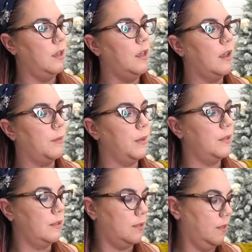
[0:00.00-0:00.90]
That
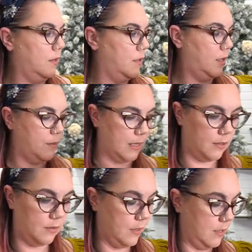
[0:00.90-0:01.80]
happens to the
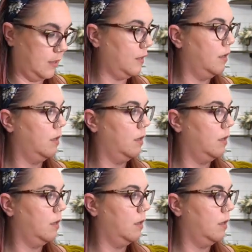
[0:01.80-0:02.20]
best of us.